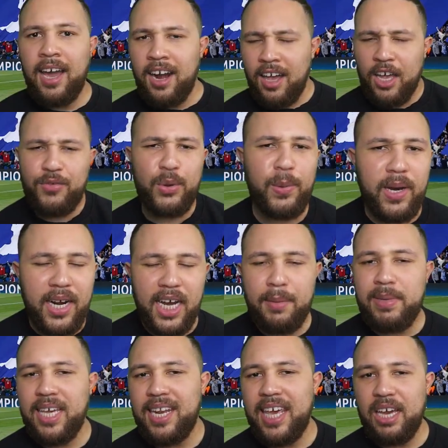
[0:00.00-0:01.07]
Hello everyone, I'm
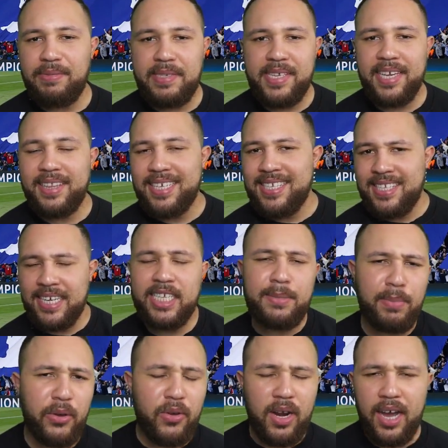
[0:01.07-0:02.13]
the FC, and this is
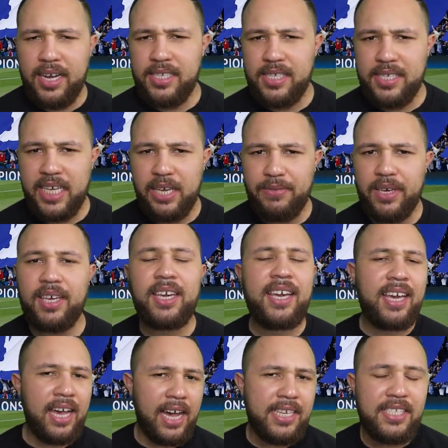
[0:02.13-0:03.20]
Blue Lions TV
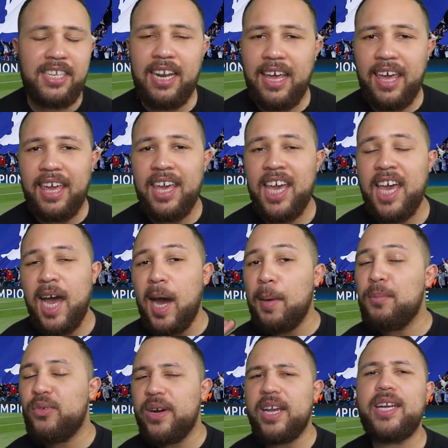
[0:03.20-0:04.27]
and today
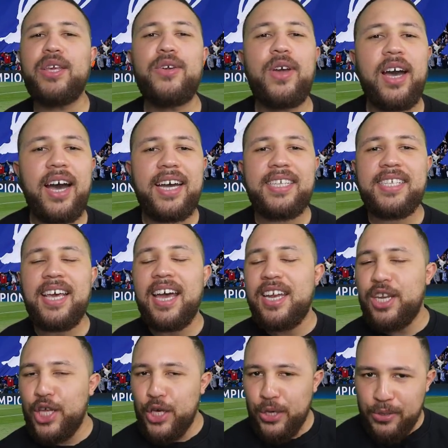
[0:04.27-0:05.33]
I'm bringing you guys a
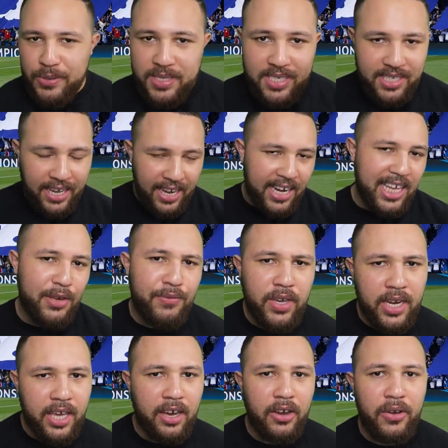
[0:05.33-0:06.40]
news daily
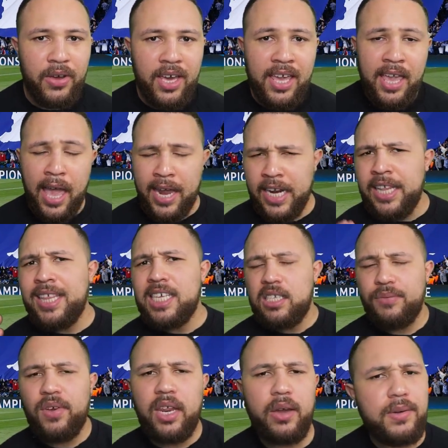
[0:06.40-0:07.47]
video and in this
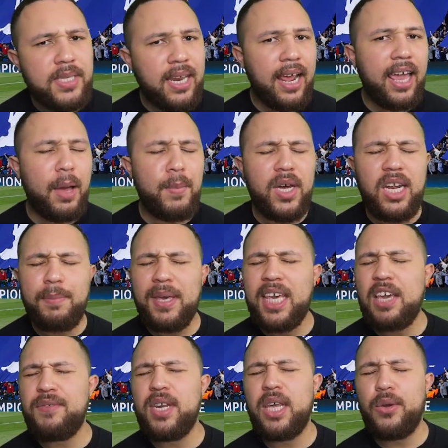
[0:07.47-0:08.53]
video today I'm going to be
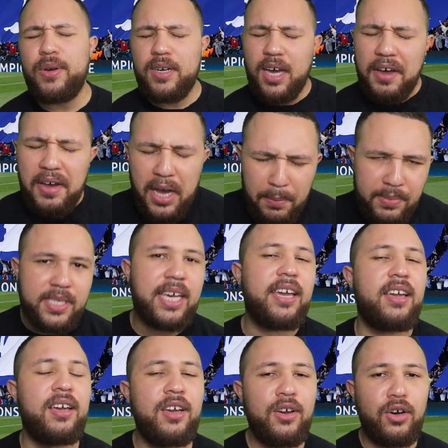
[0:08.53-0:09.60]
giving you an
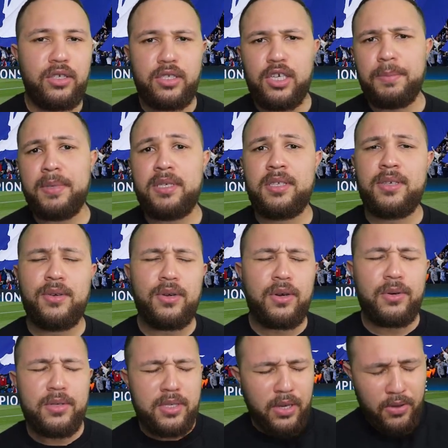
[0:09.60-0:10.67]
update on Thomas
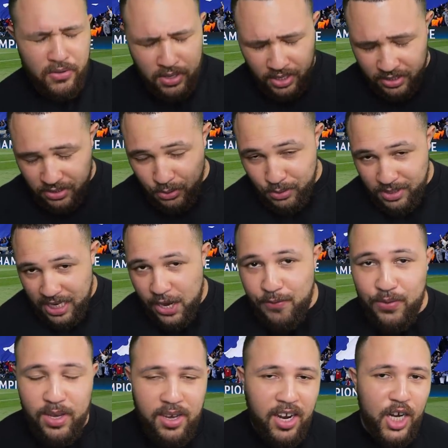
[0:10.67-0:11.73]
Tuchel so you
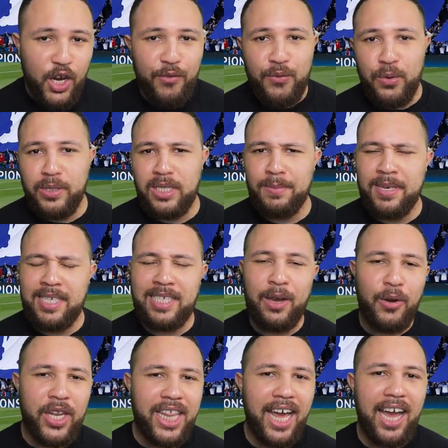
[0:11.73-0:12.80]
definitely can't afford to miss
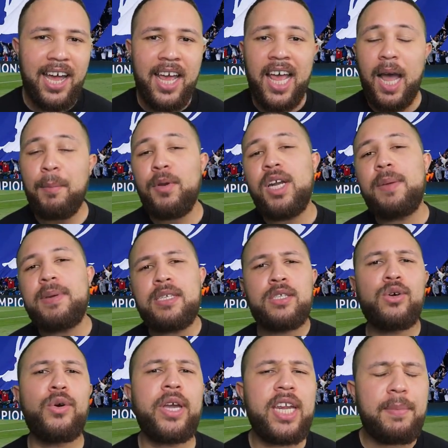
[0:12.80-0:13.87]
out on that. I'm going to be
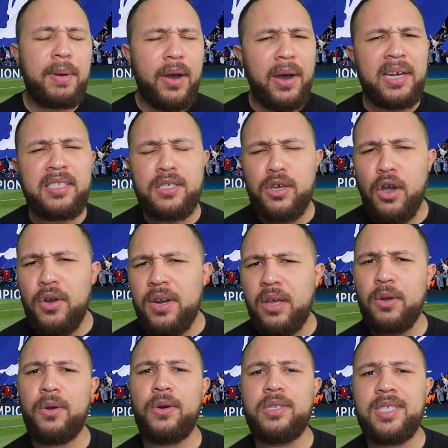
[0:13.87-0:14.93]
talking about
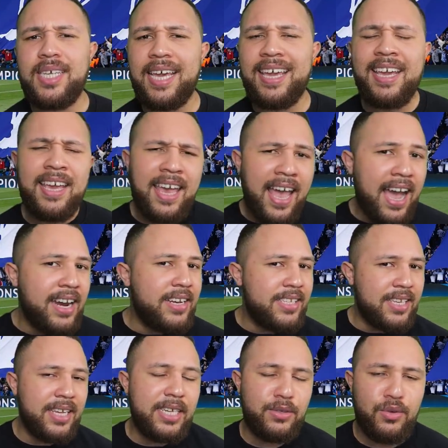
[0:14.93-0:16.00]
Antonio Conte and
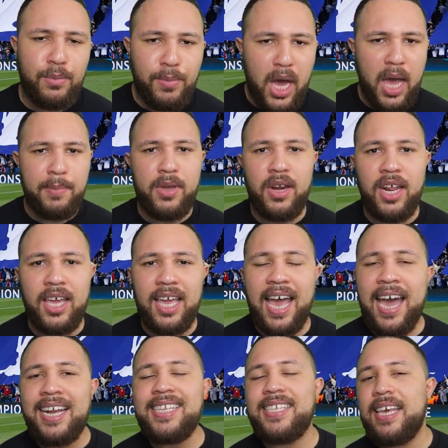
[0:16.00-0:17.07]
his links with Bayern Munich
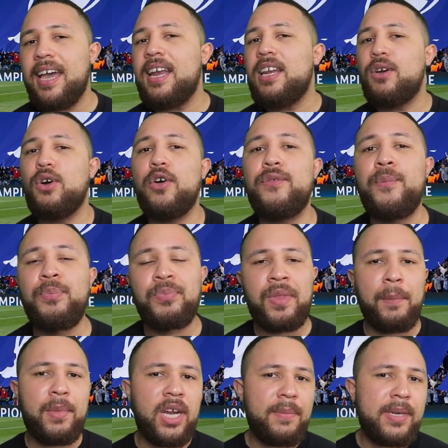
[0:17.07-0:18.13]
and to end it off
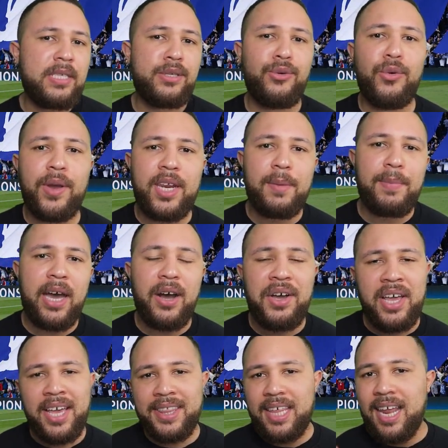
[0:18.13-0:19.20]
I'm going to be talking about
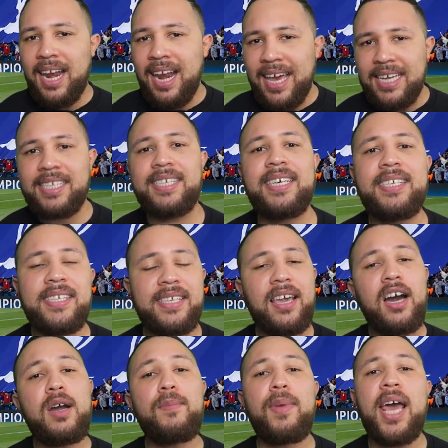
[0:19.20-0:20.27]
the latest
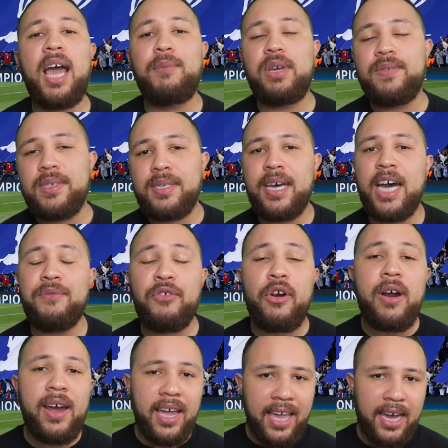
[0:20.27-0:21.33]
young player we've signed for
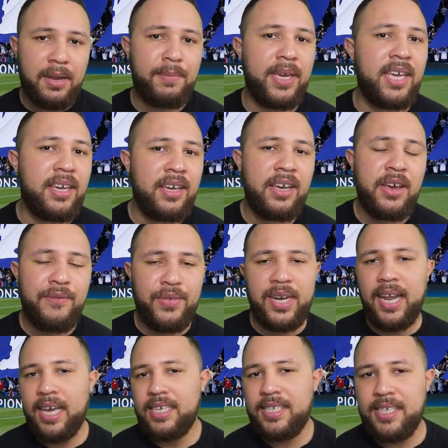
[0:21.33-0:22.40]
our academy for
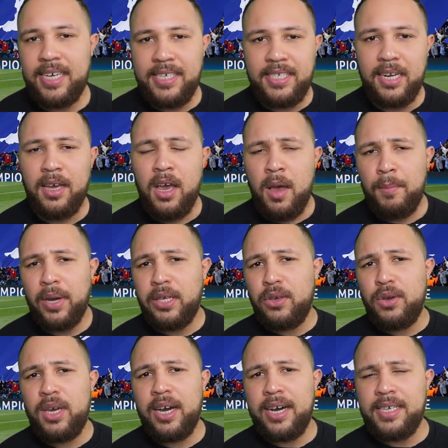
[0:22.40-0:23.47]
next season. But
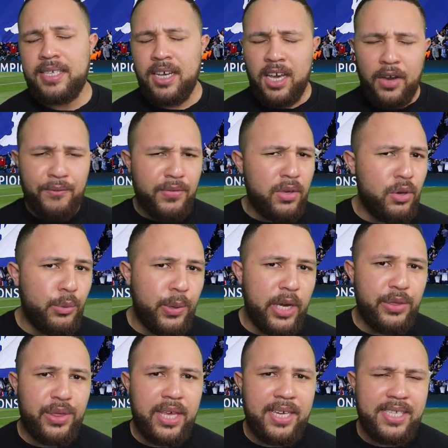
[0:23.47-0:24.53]
you guys, a few
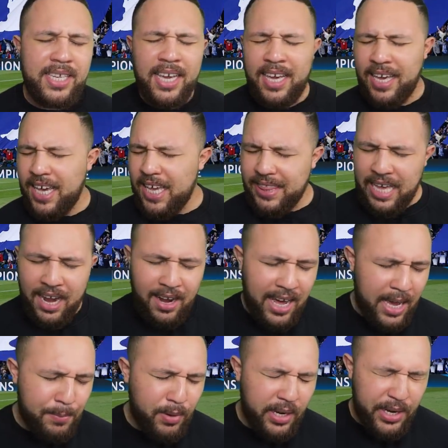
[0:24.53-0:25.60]
quick things, hit that
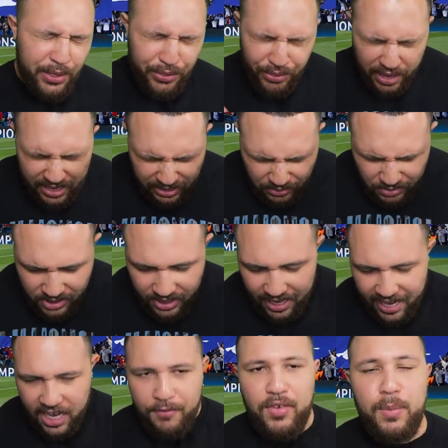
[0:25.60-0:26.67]
like button, thank you
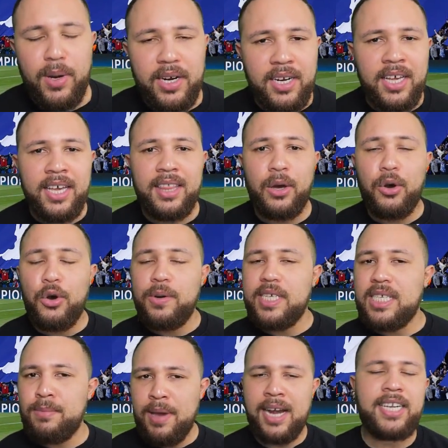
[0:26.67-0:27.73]
to everyone that
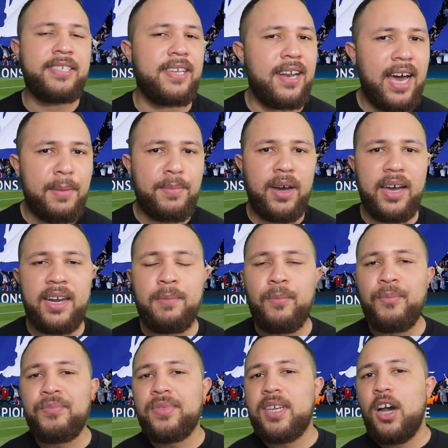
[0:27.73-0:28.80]
always smashes the like button
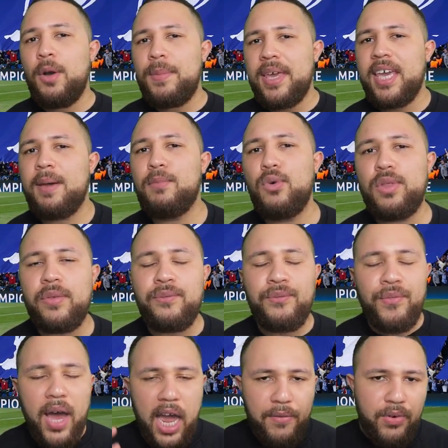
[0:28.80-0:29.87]
Help me get more than
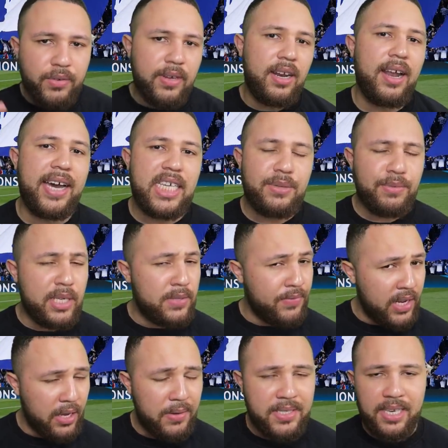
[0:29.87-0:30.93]
500 likes for this
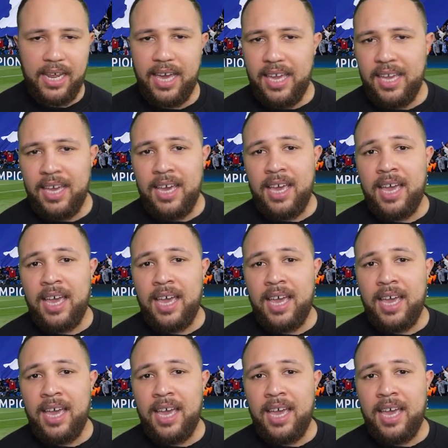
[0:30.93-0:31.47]
video today.